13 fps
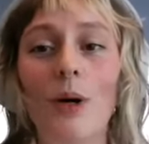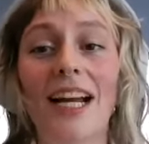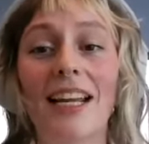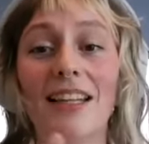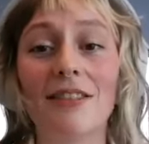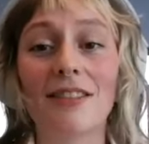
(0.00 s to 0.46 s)

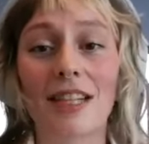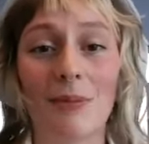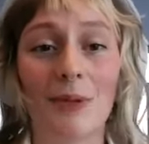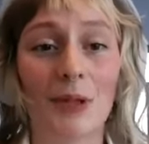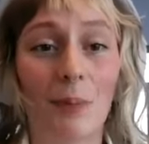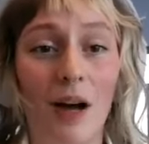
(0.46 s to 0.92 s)
When I
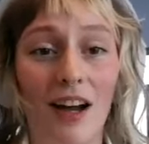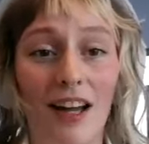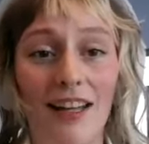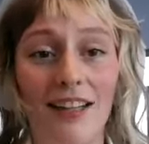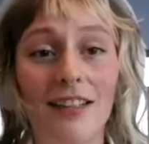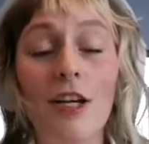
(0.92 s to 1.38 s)
stumbled
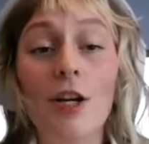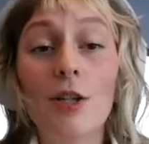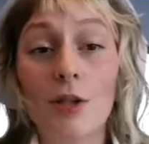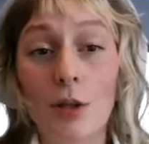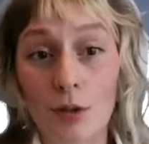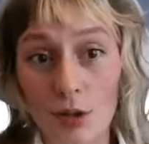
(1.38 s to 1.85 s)
upon
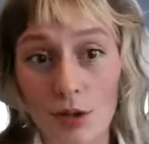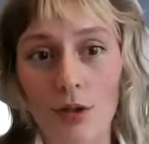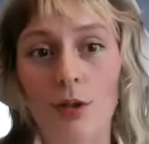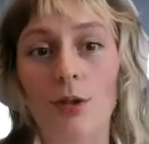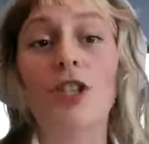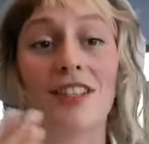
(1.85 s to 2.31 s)
Social
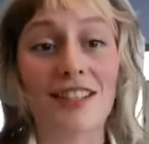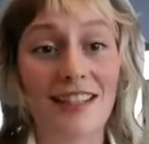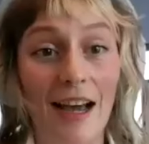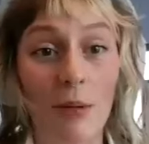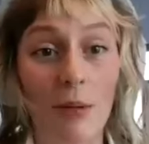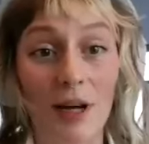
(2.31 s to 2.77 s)

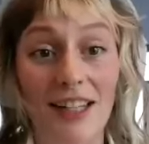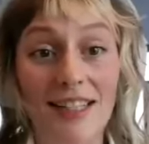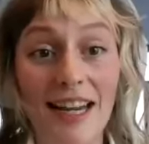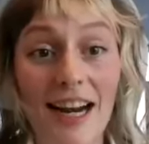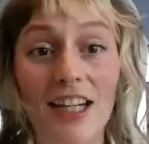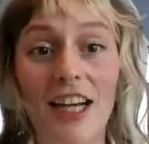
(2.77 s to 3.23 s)
Solutions, now
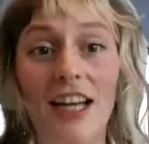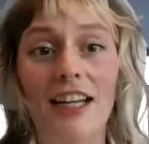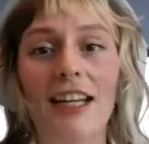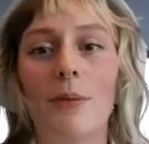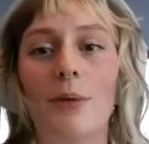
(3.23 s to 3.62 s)
Bonterra,